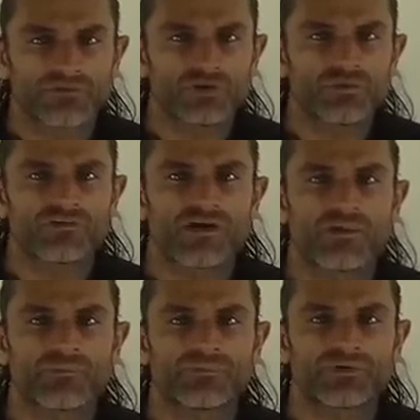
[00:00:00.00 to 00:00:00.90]
You move
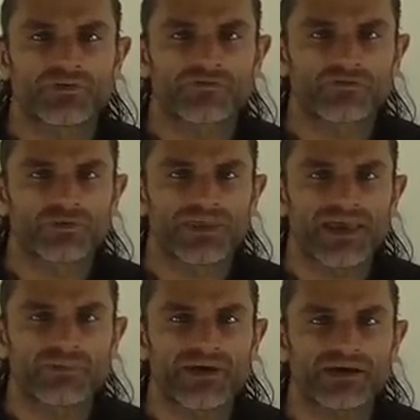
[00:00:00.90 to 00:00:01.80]
up and through the
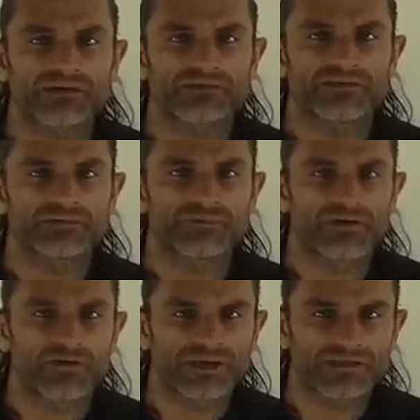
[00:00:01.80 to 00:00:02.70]
apex of this
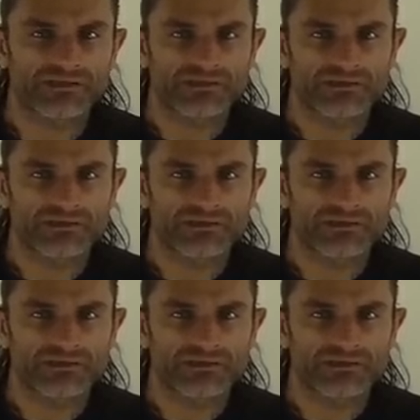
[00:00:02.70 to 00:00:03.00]
pyramid.